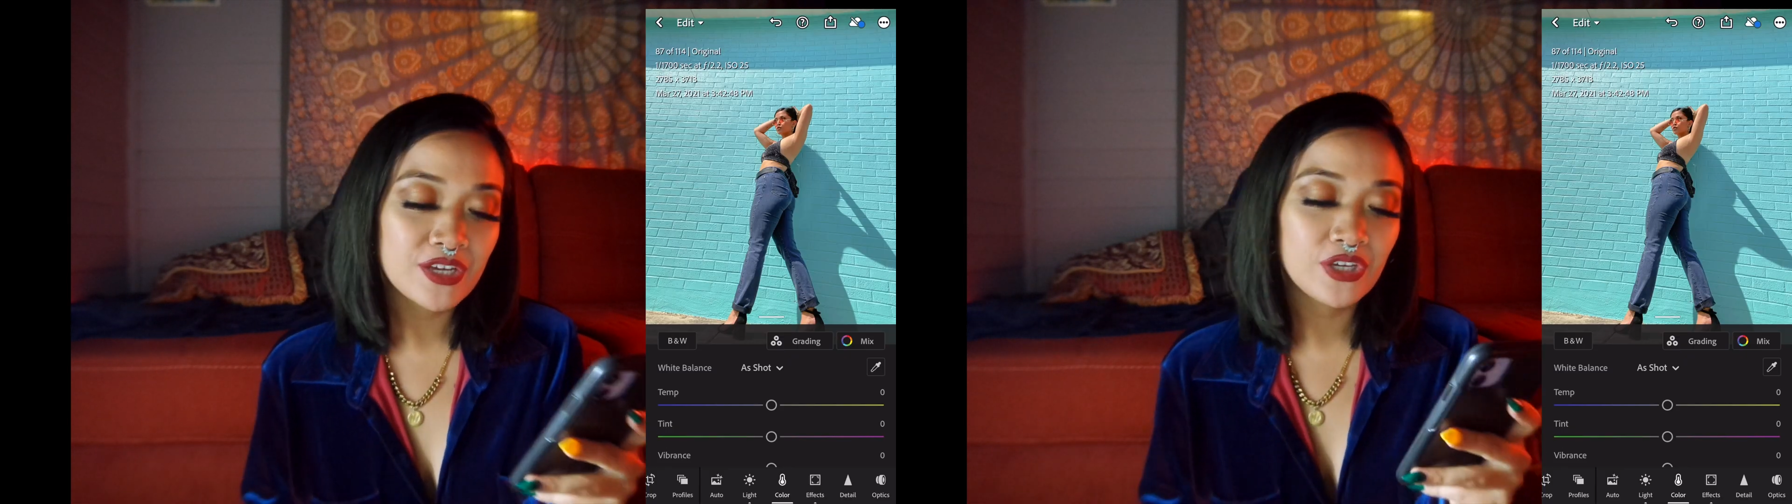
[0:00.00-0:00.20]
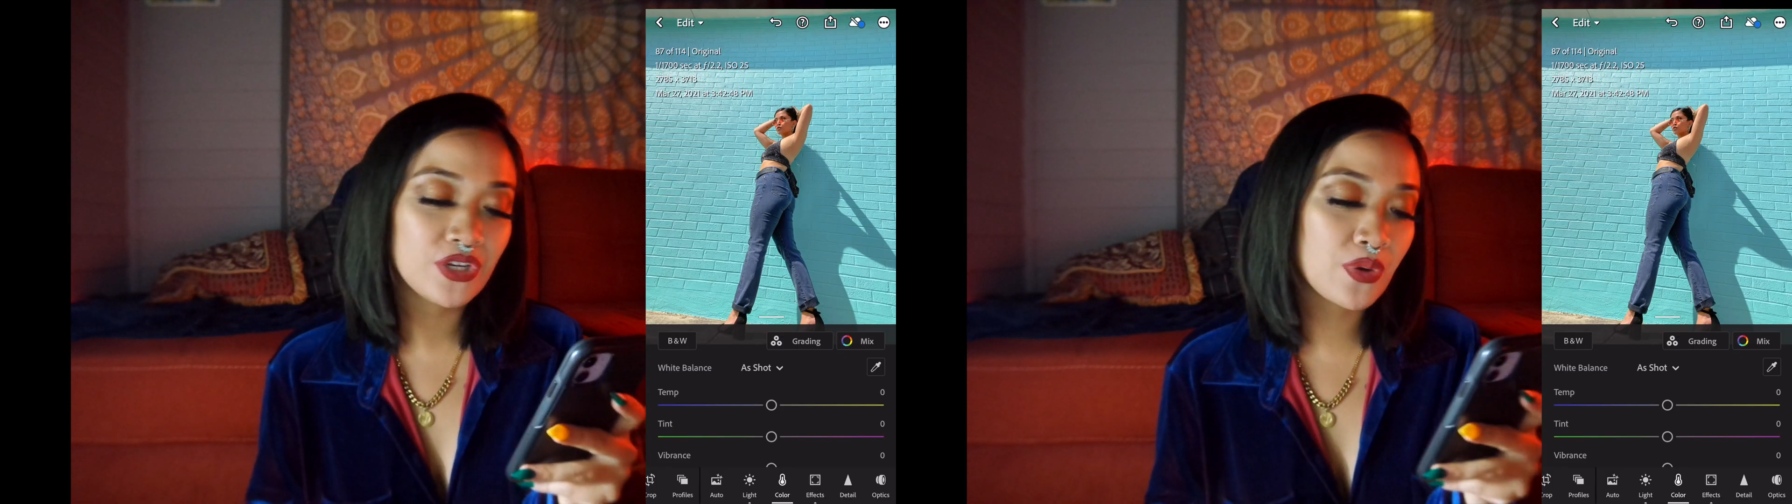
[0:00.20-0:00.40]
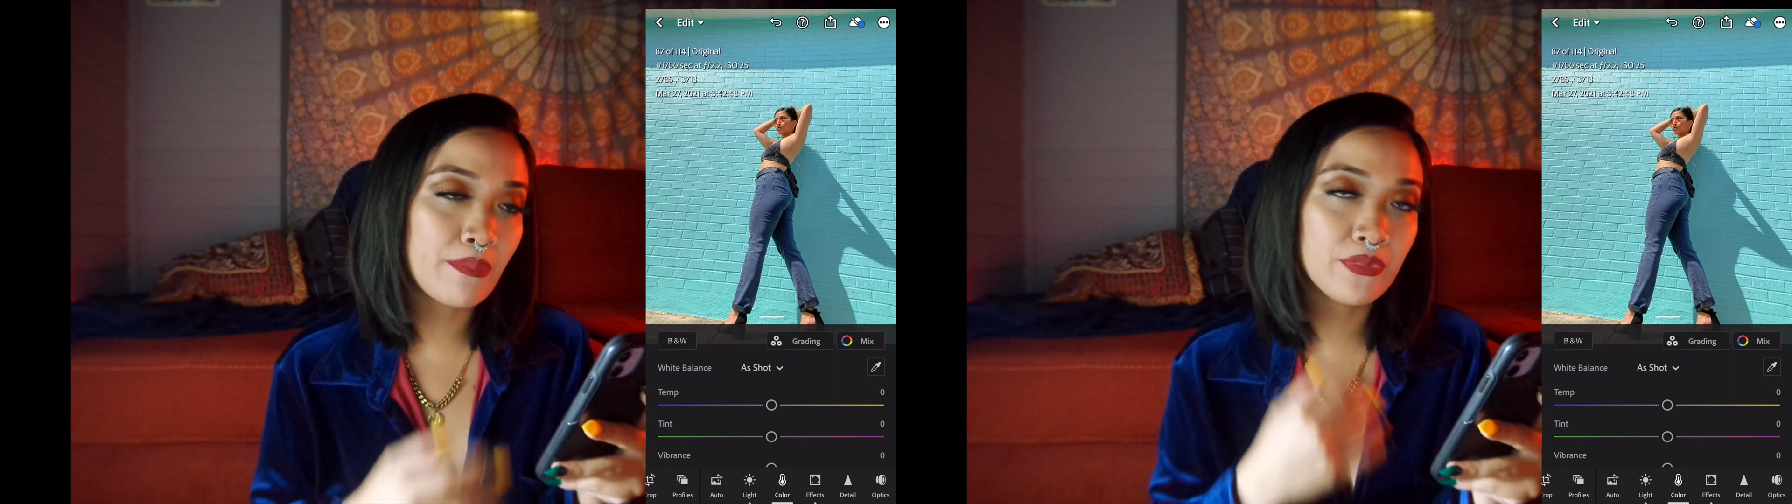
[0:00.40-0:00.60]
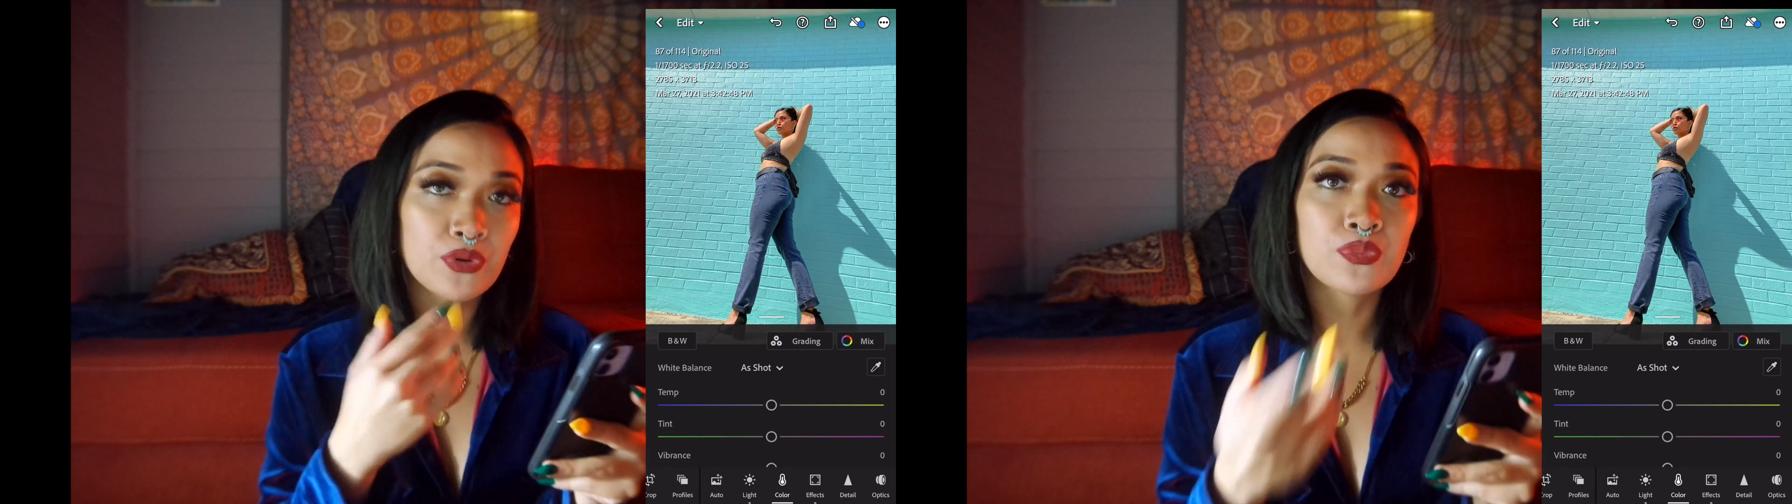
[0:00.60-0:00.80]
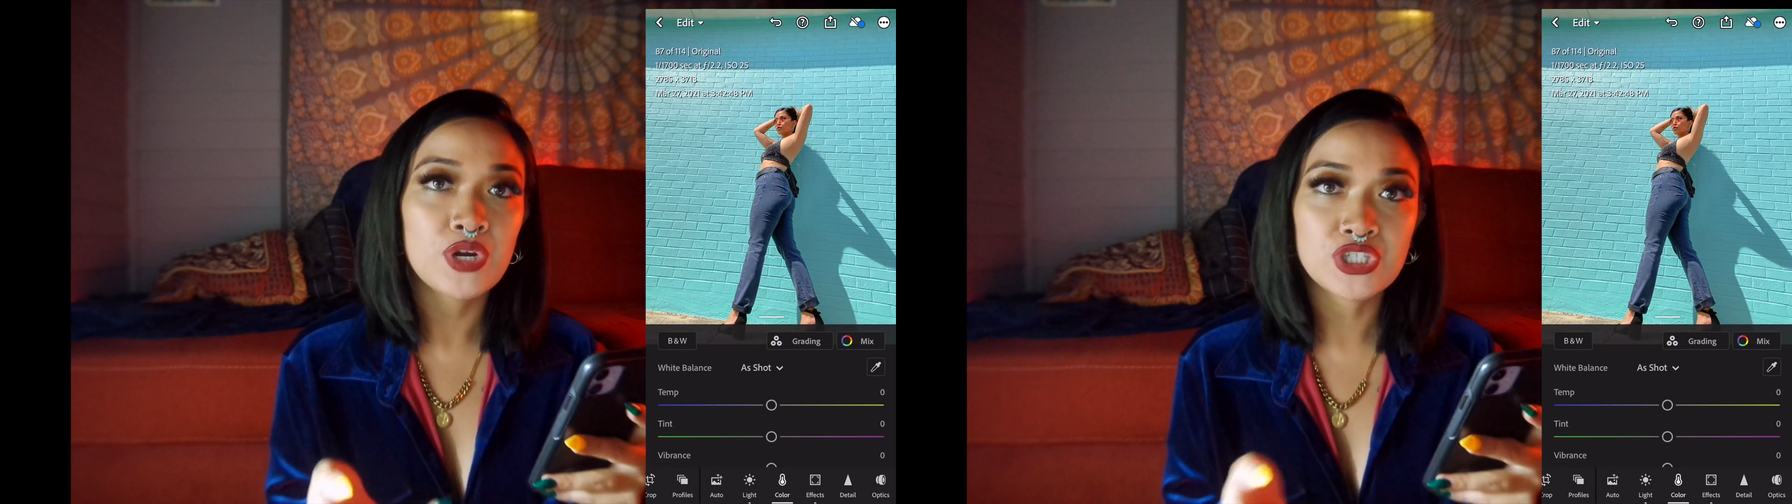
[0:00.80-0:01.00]
you know, I'm in a
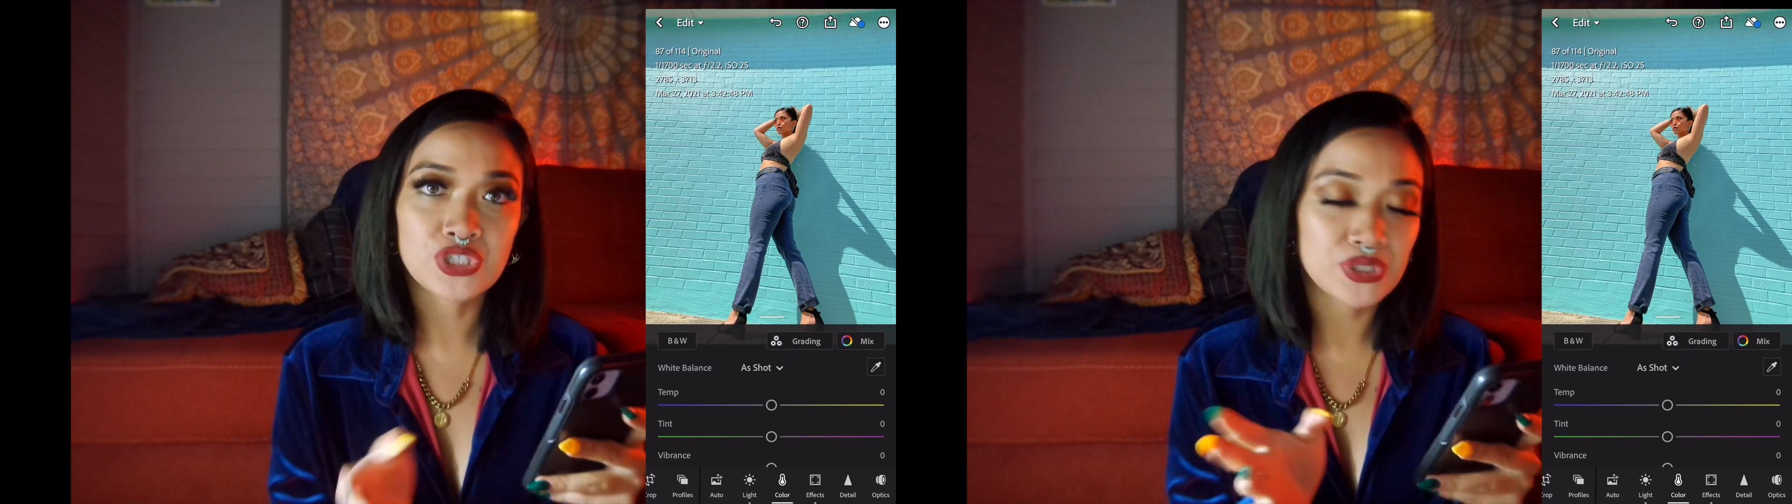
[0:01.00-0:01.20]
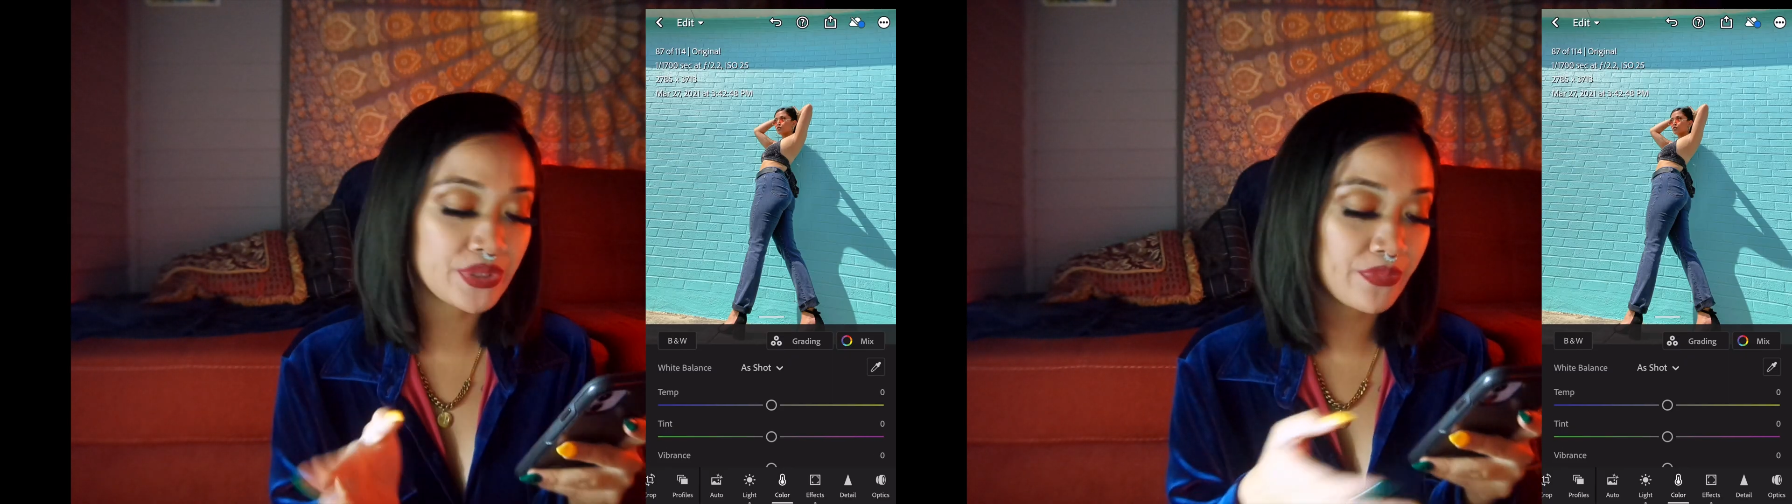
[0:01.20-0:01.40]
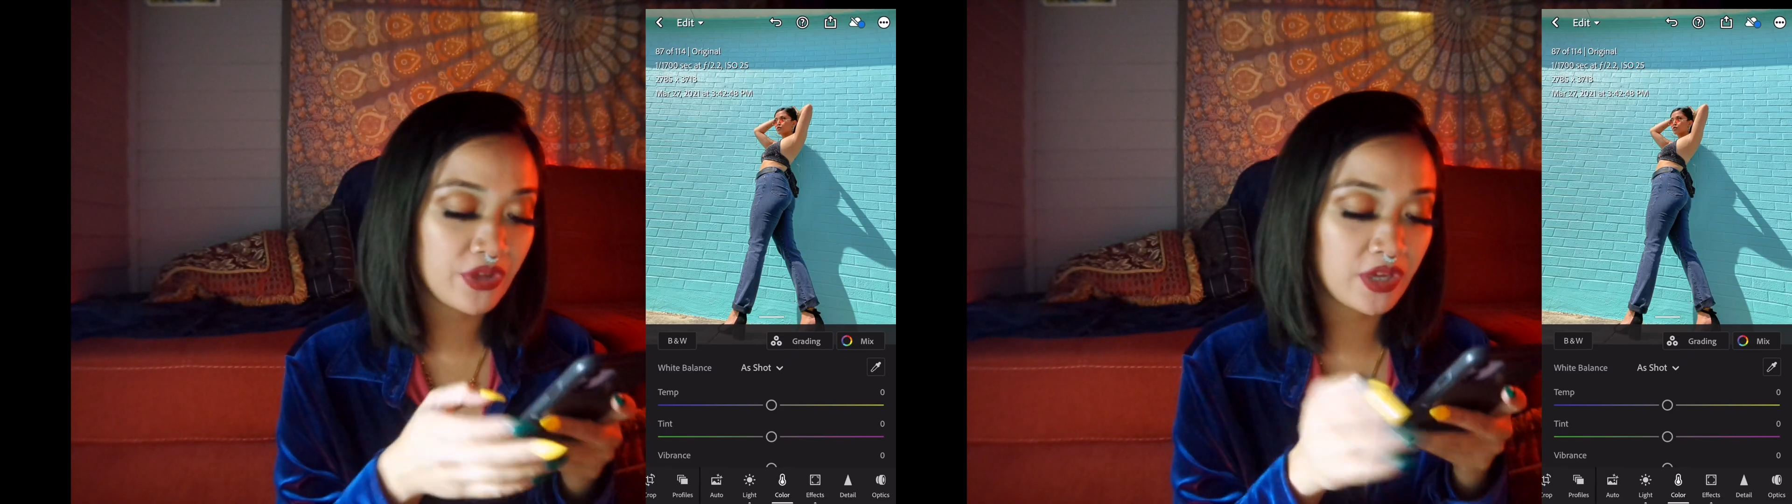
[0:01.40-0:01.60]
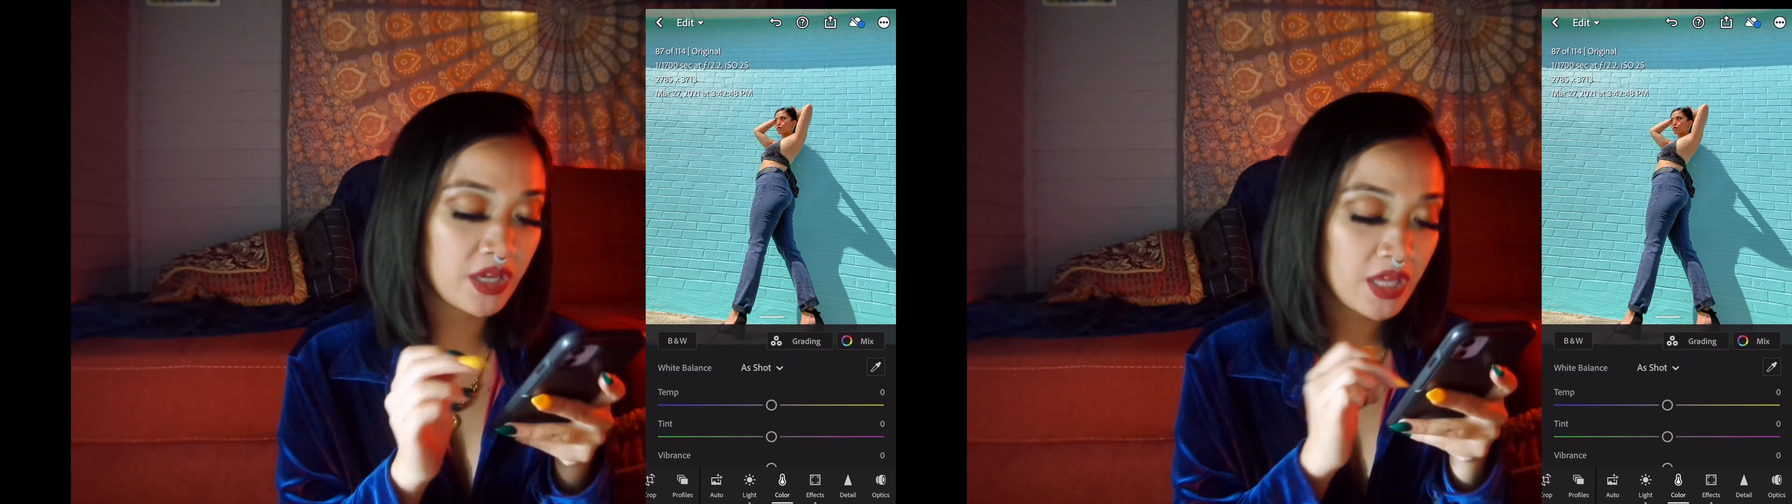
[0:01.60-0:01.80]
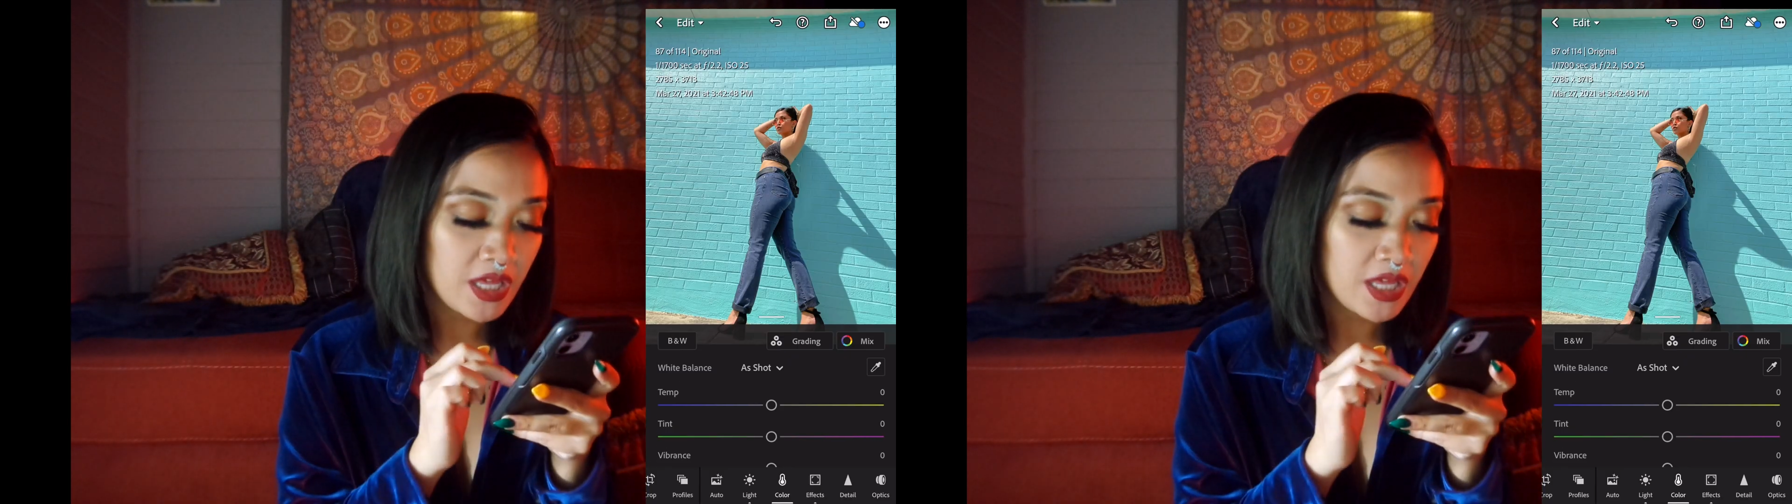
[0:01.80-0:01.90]
rush or something.